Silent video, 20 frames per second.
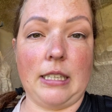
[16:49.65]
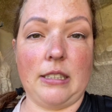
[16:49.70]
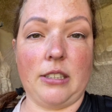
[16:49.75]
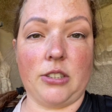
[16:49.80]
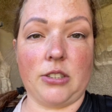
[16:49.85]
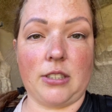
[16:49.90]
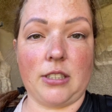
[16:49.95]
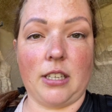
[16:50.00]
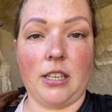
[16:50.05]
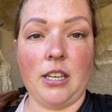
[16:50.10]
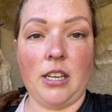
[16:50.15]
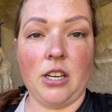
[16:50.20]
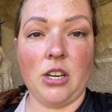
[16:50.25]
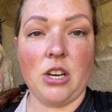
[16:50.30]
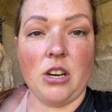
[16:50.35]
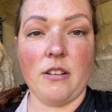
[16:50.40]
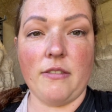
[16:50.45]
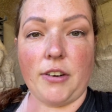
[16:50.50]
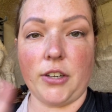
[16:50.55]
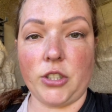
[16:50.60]
There's a
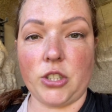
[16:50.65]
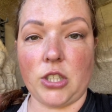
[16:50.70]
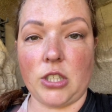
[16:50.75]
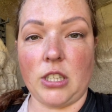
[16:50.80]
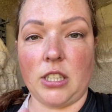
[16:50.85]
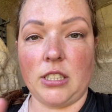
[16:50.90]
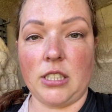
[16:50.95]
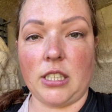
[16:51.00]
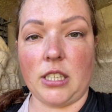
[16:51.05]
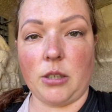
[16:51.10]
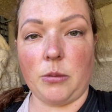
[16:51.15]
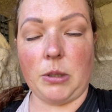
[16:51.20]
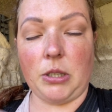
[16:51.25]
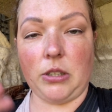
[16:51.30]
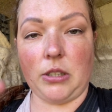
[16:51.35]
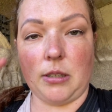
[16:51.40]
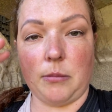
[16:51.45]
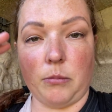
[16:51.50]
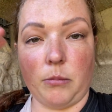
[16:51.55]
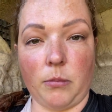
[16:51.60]
function on there where you
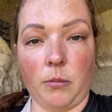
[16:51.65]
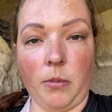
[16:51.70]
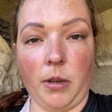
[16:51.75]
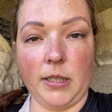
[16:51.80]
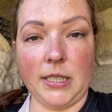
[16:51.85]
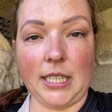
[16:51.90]
can